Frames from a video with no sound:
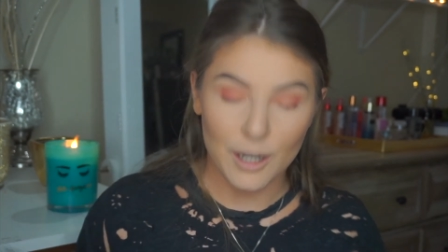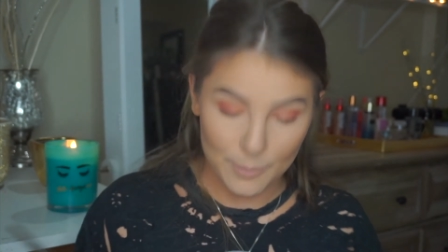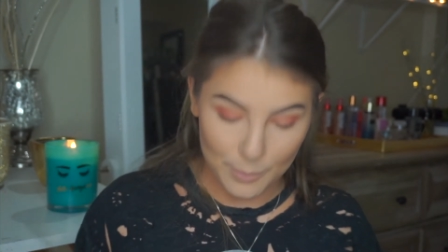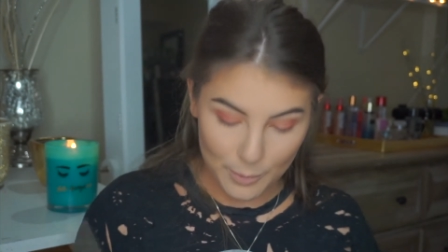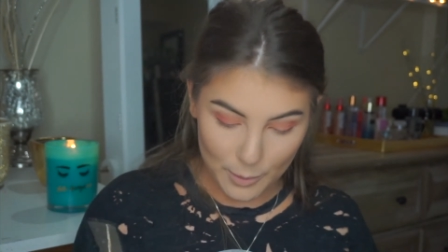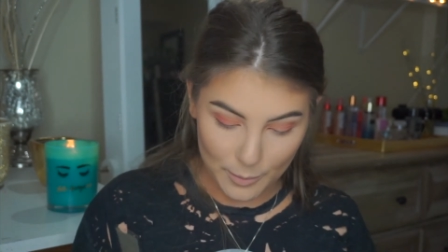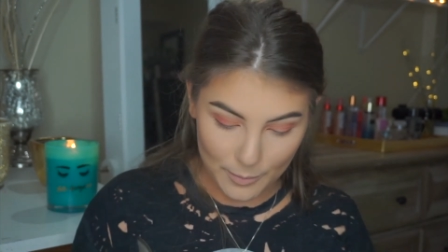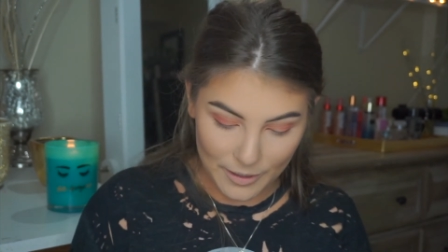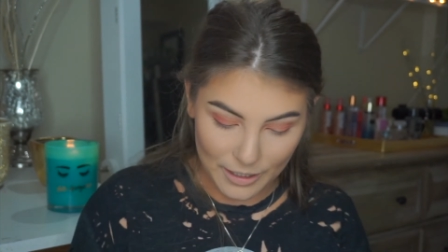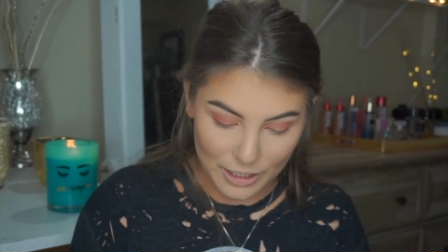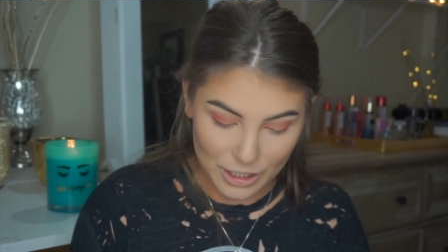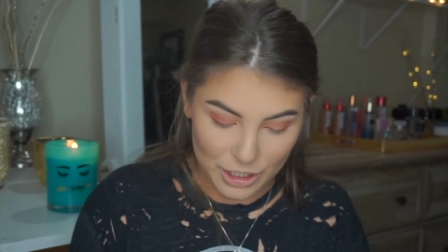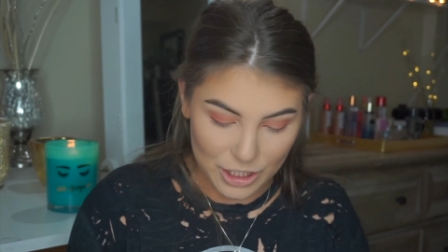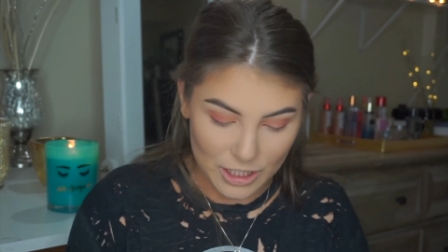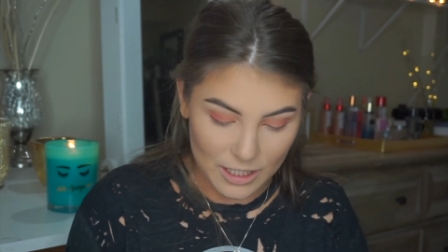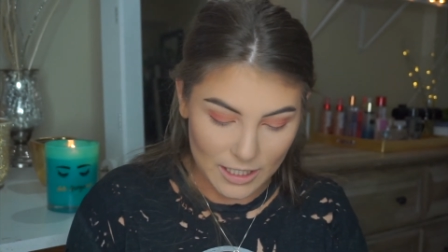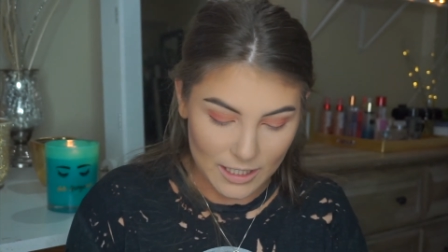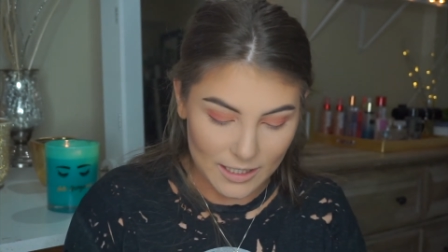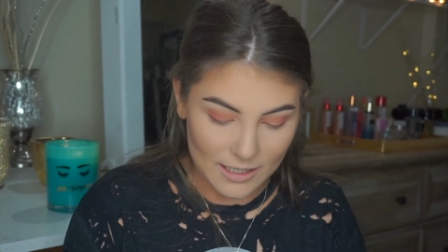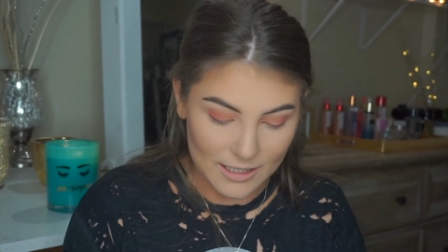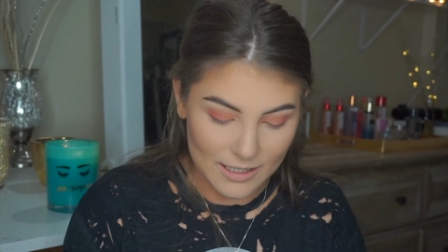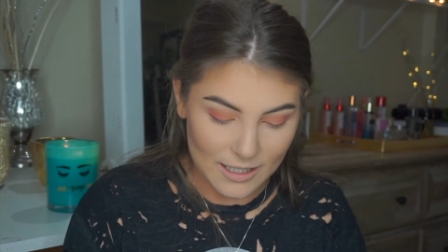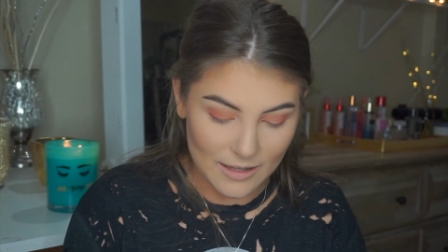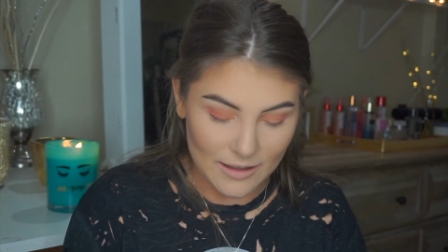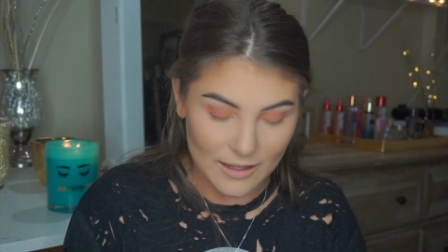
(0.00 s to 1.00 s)
on my
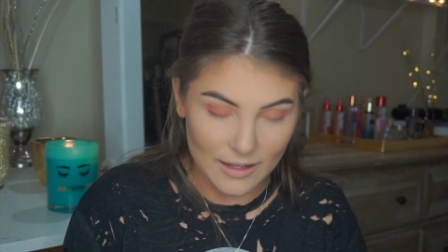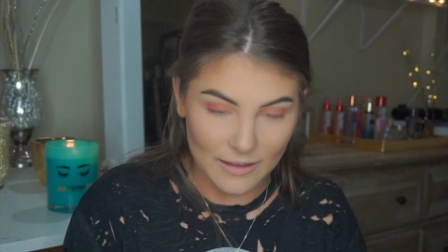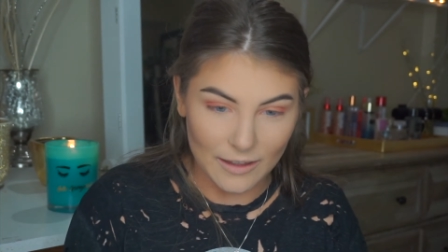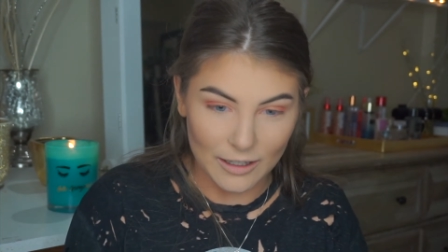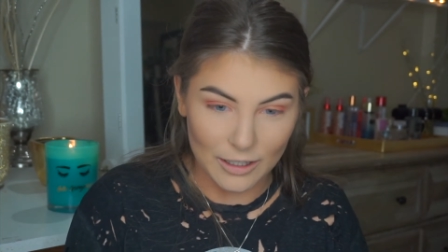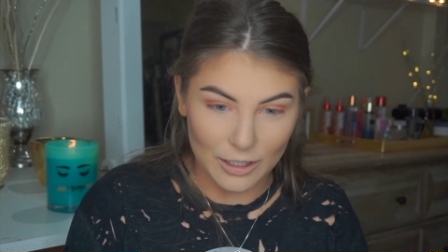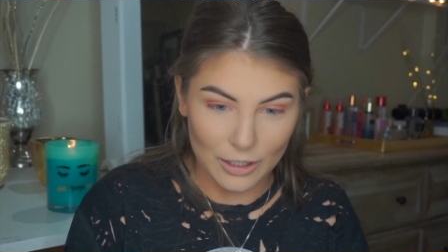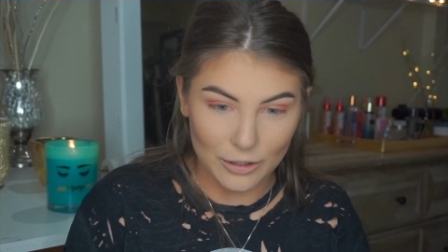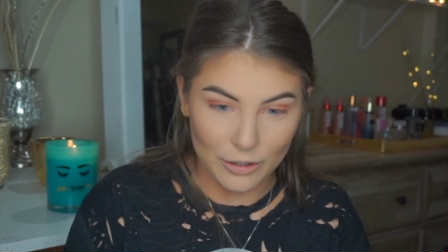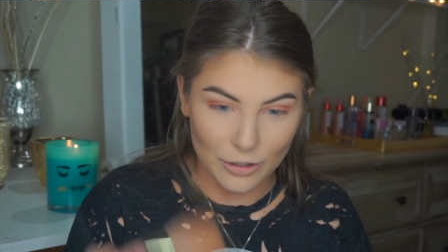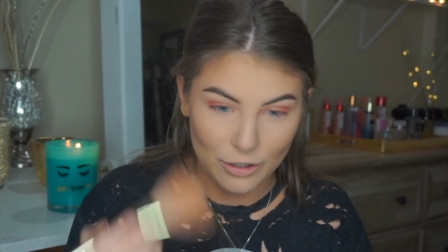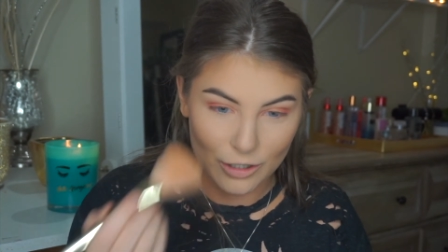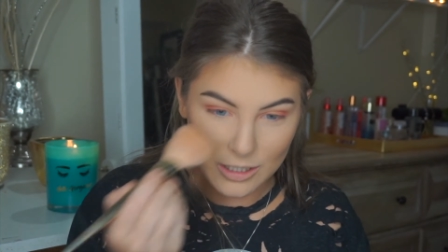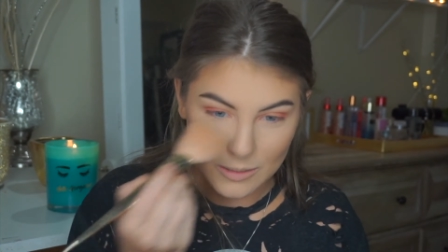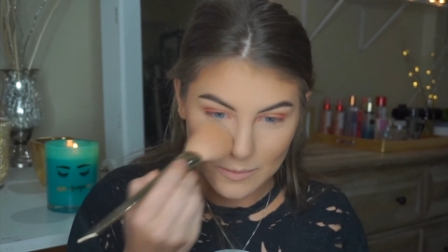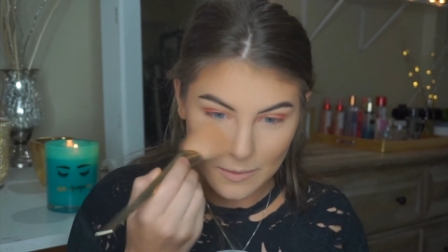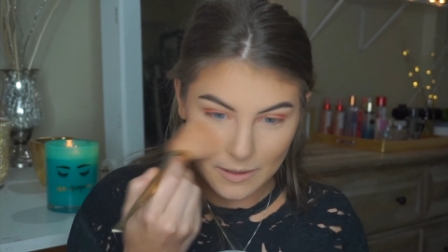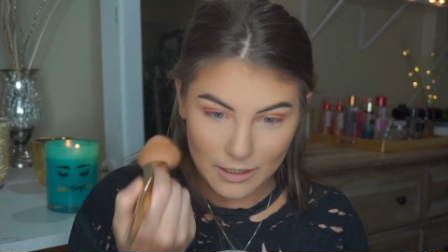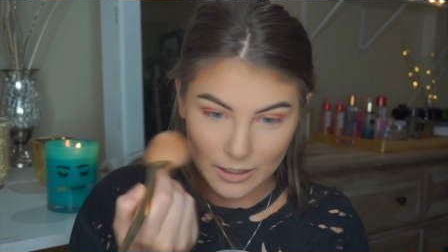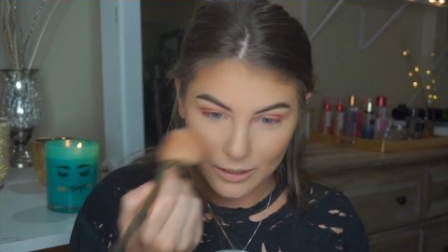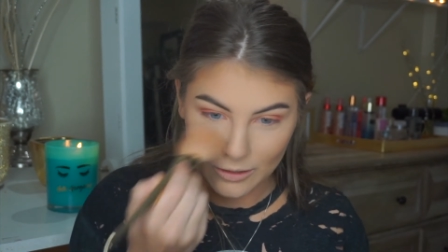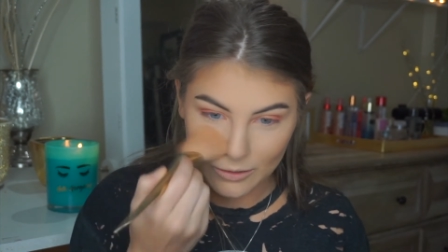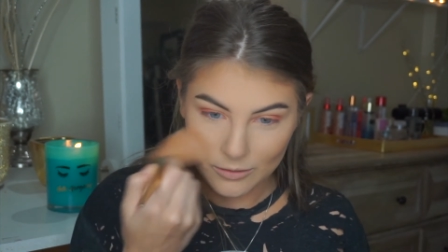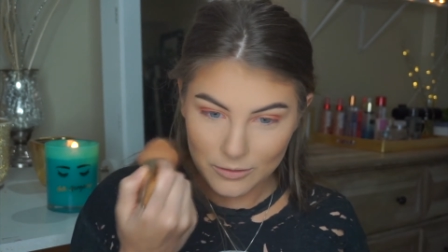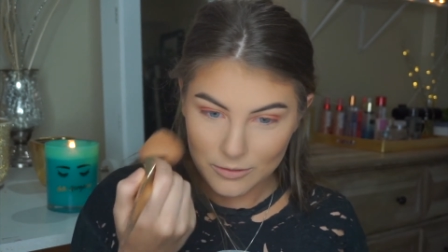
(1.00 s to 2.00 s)
cheeks and then like across my
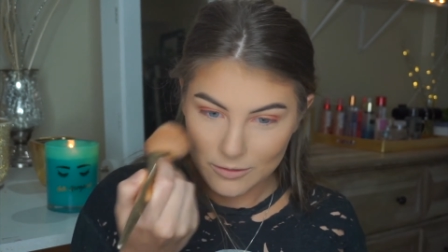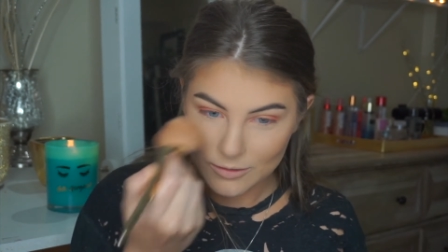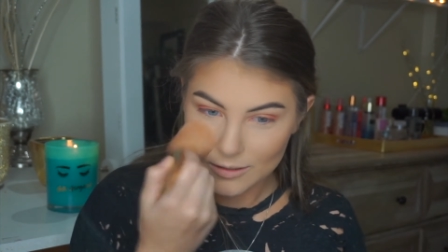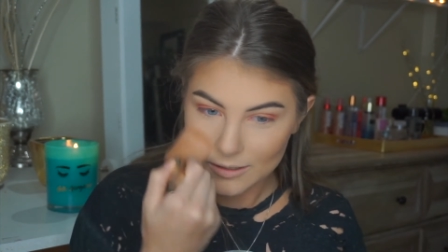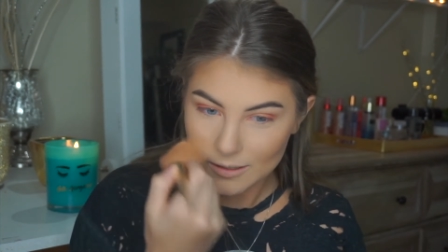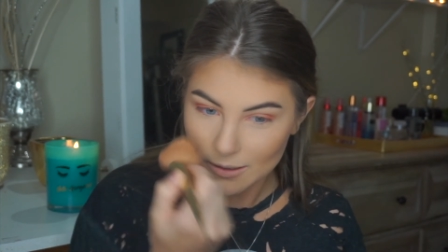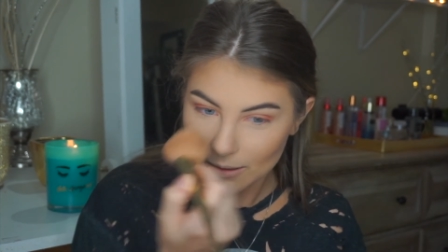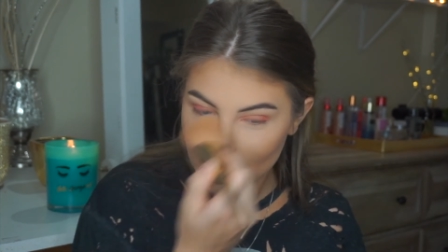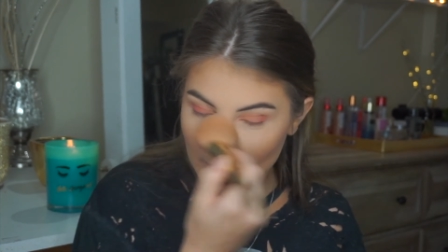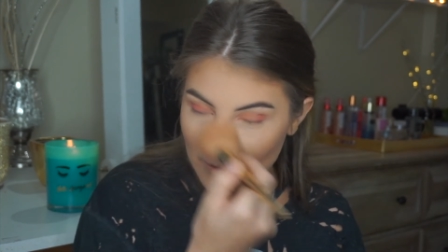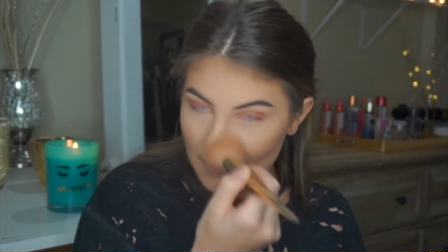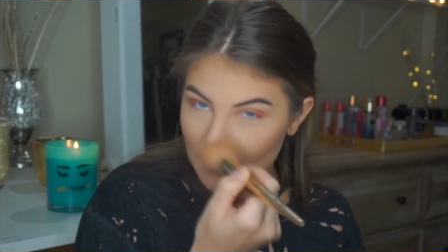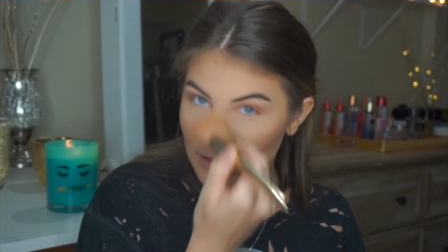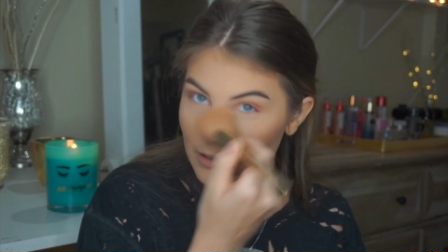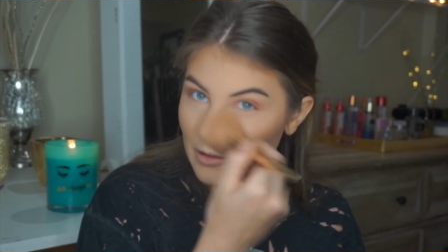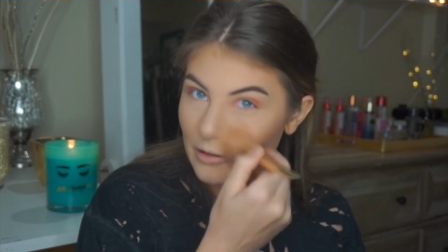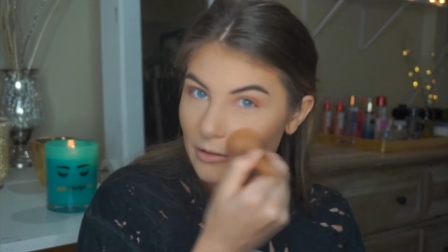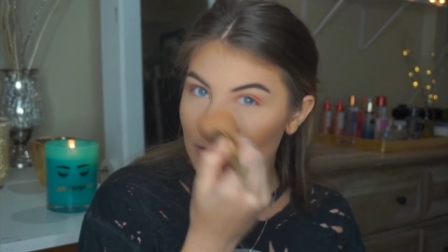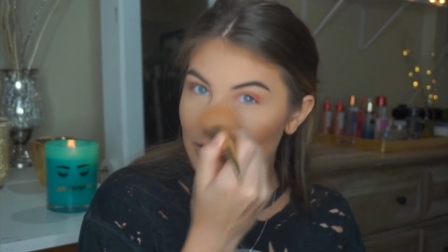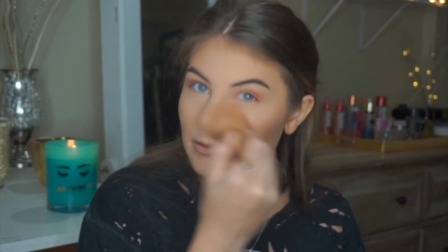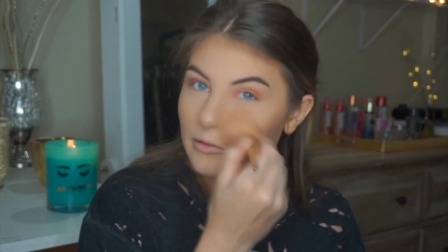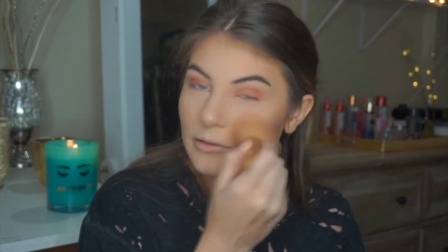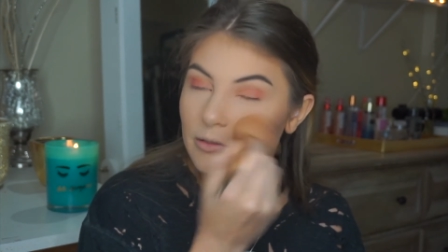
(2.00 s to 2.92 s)
nose, kind of.